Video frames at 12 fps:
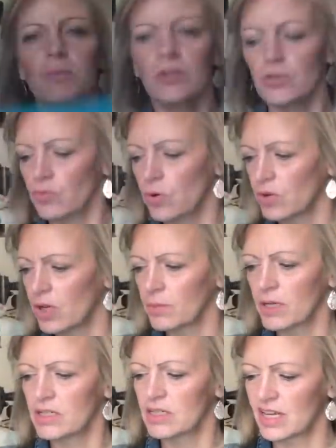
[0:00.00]
this rolled up
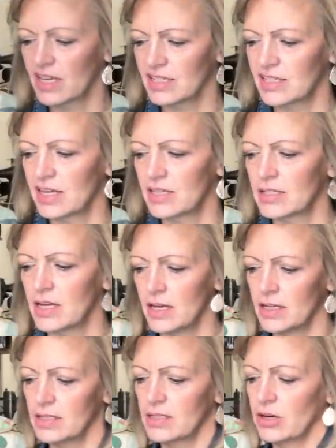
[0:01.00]
because, like I said, it's not
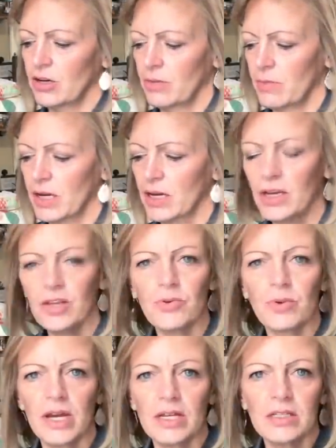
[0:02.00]
necessarily my
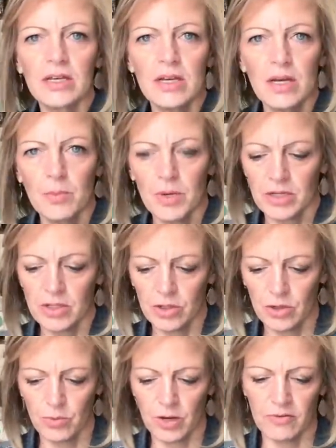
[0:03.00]
colorways, but it's a
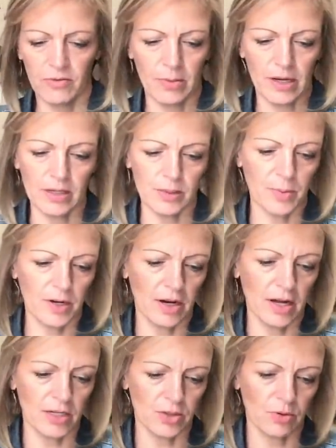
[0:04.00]
good way for my husband and
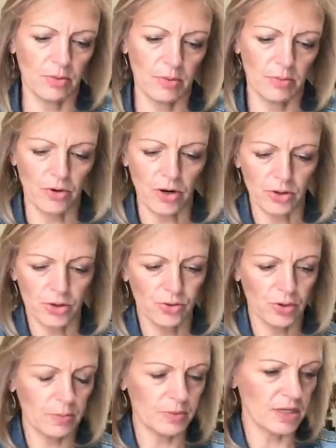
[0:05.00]
I to remember our
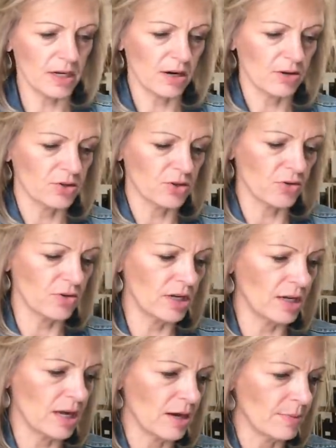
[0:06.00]
trip to Arizona
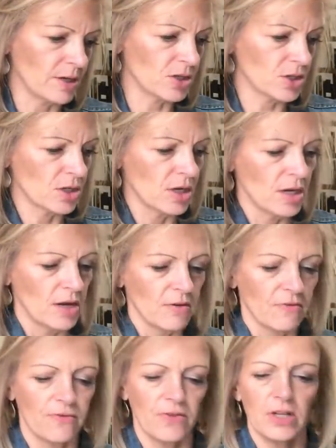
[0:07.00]
and how much
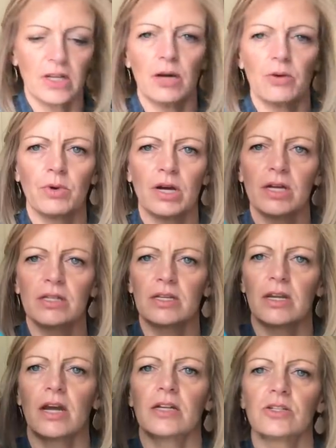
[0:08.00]
fun that was.
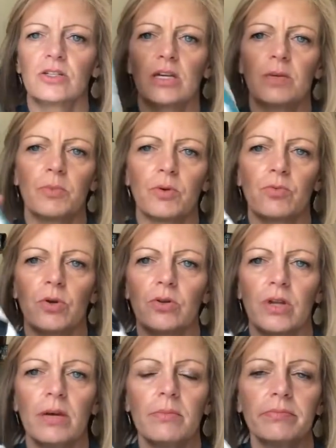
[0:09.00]
And I just keep it rolled
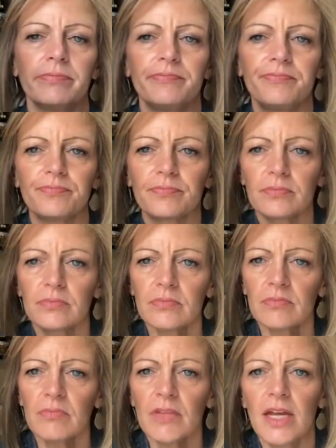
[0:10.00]
up
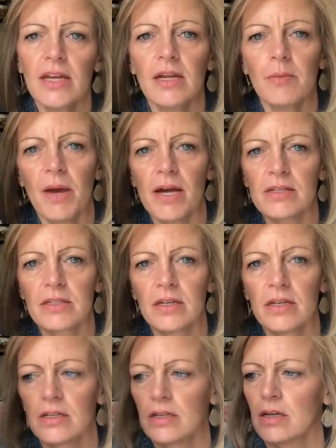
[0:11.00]
and in a
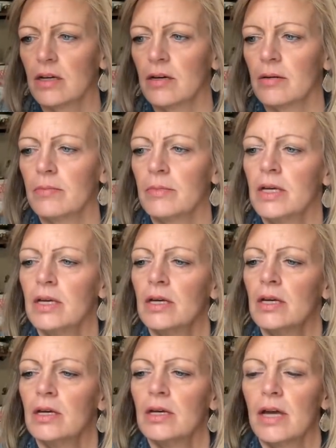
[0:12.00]
basket um,
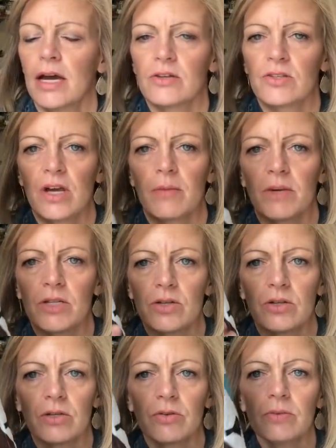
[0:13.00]
outside my
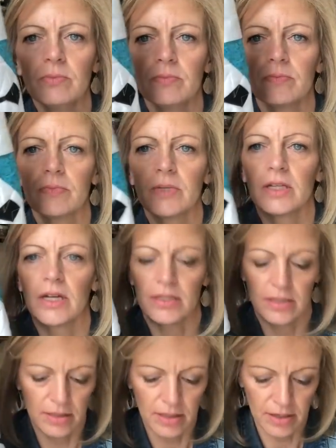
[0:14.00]
sewing room and
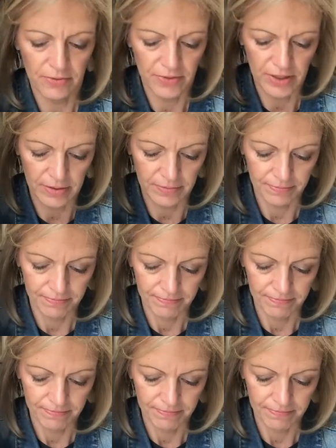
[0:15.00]
that's a lot of fun.